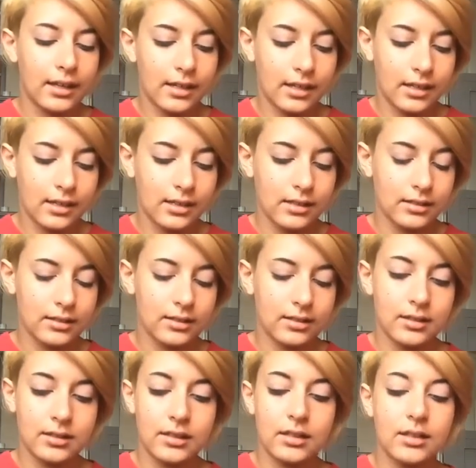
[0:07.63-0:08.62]

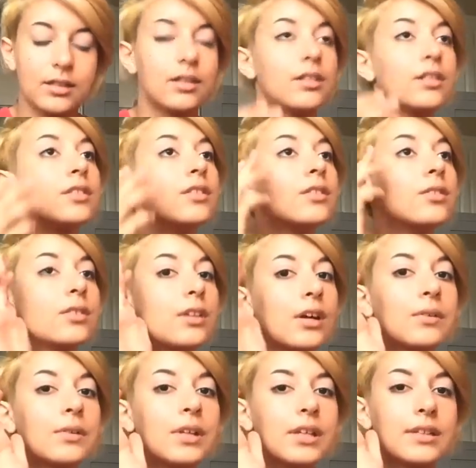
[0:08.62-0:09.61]
And so
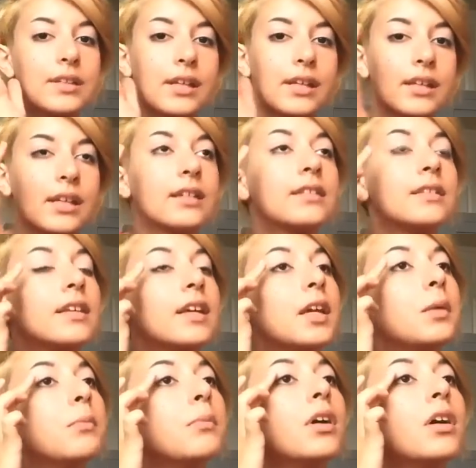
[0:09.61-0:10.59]
now I'm going to take that
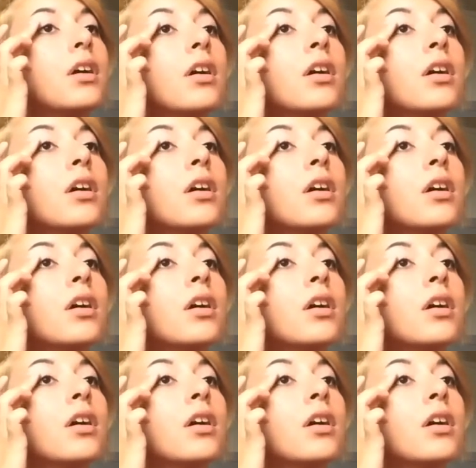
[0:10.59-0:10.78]
same